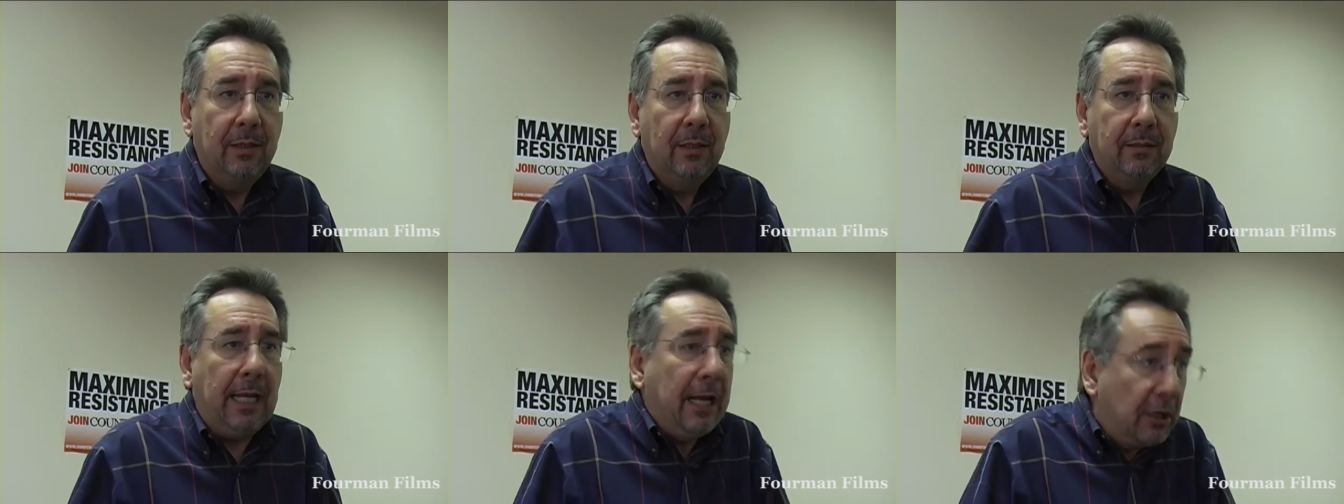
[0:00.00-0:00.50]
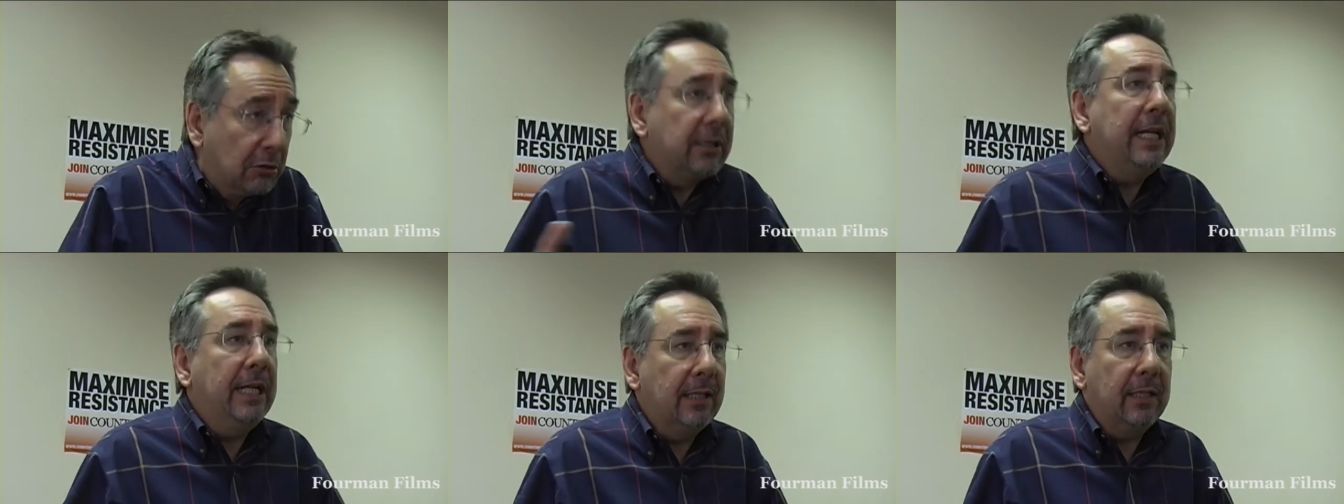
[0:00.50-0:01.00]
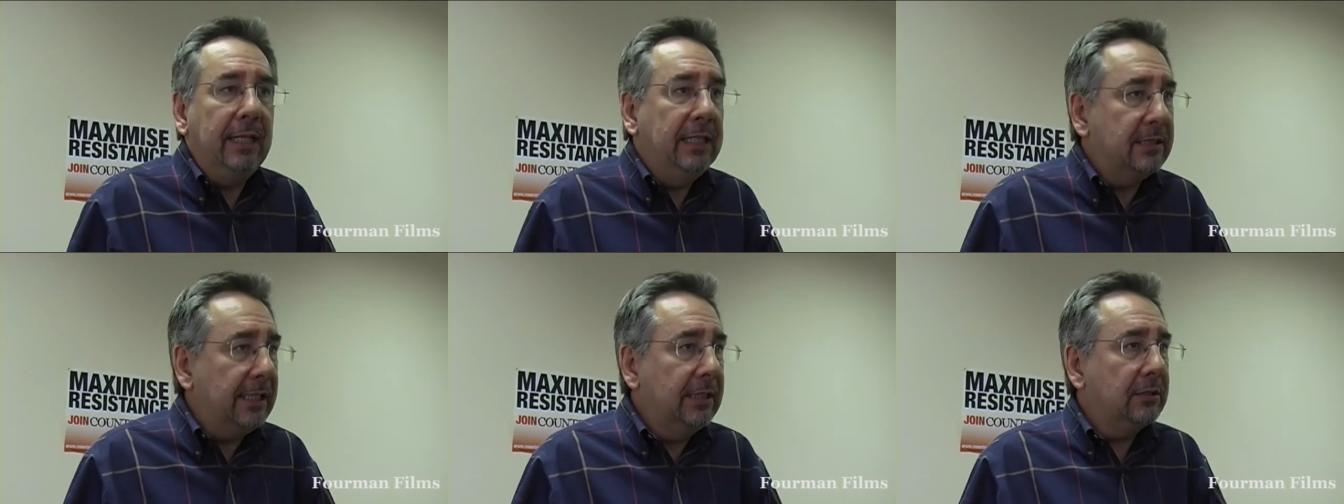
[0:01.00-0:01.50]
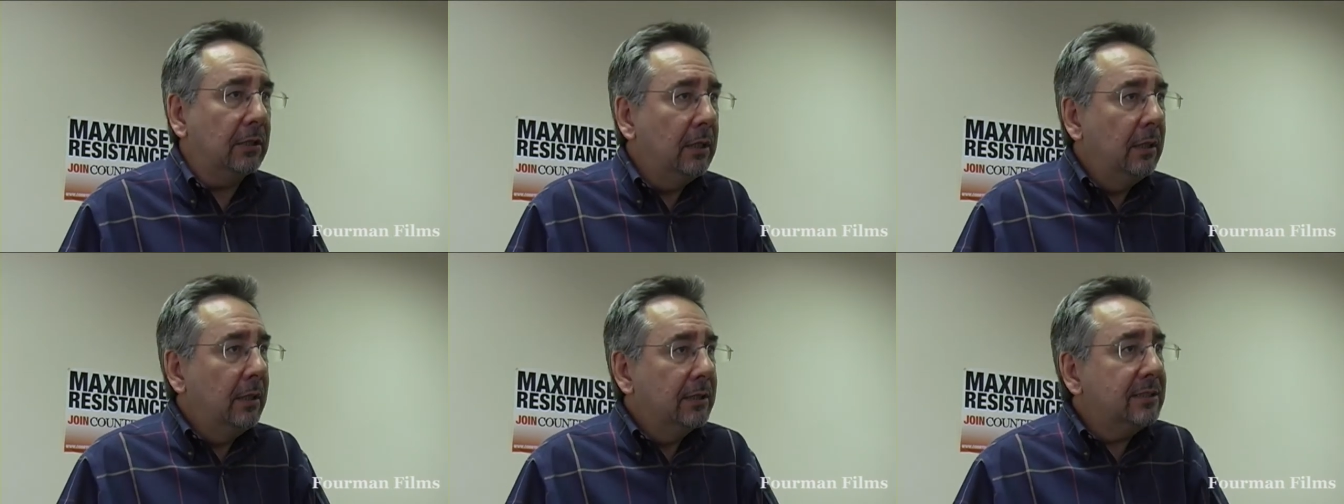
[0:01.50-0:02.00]
They agree that these things
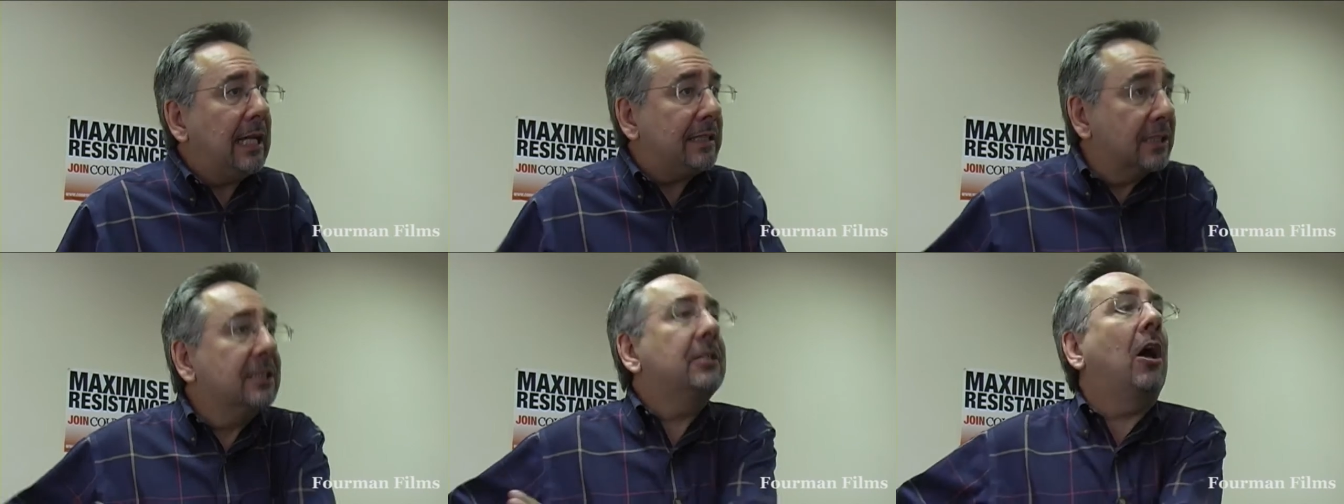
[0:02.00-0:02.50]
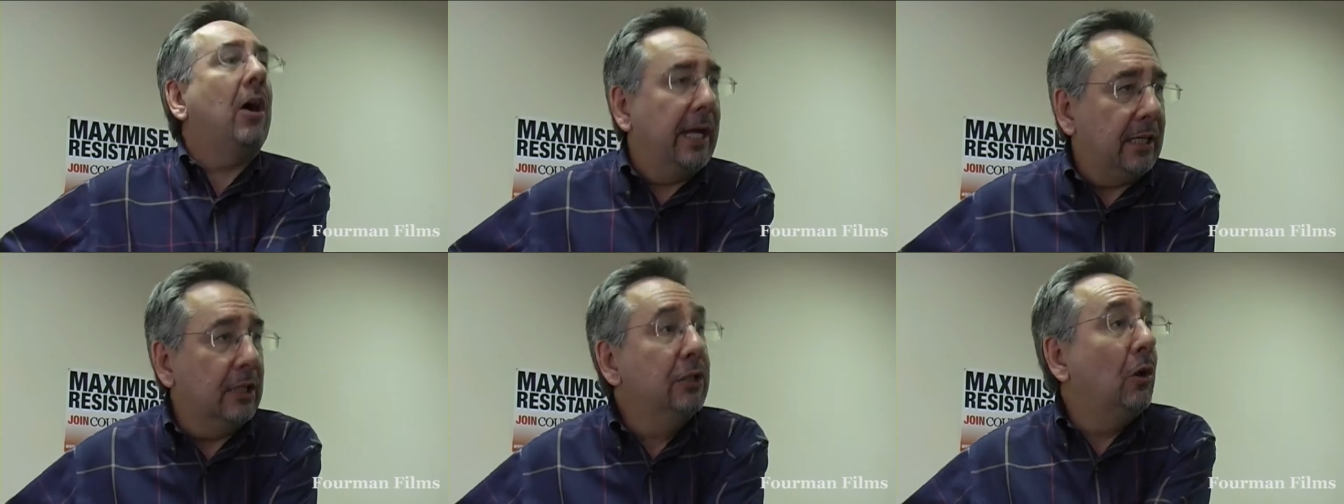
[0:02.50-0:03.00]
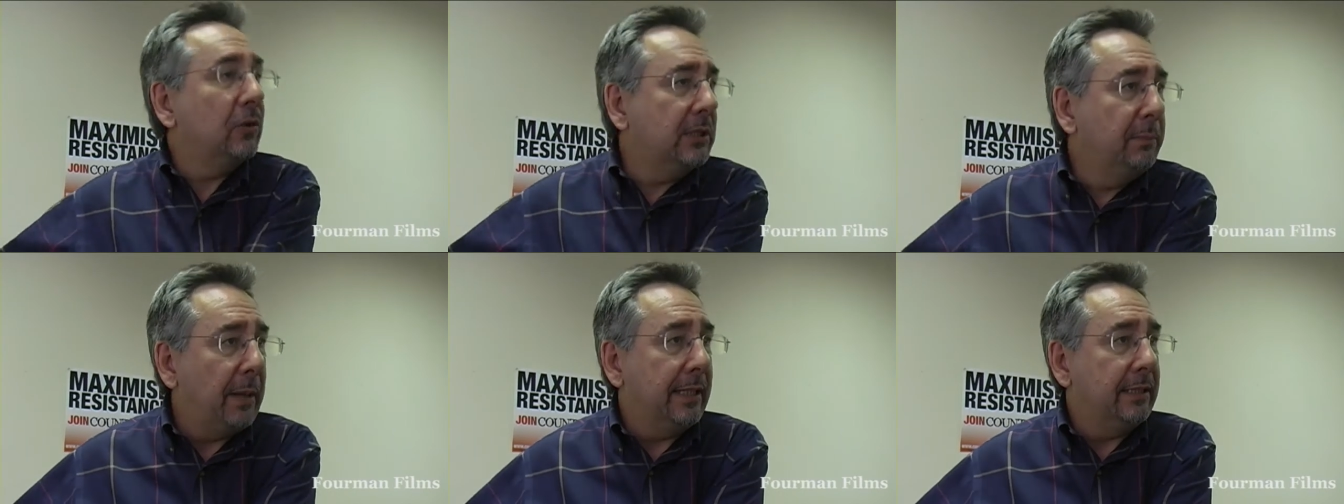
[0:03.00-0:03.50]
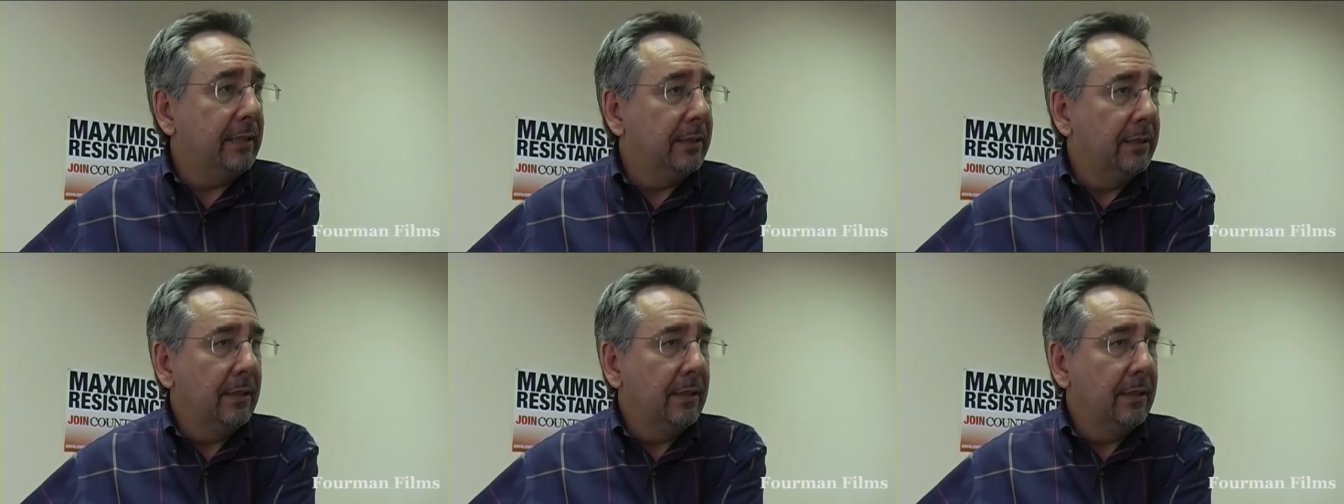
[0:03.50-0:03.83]
are set aside and not debated.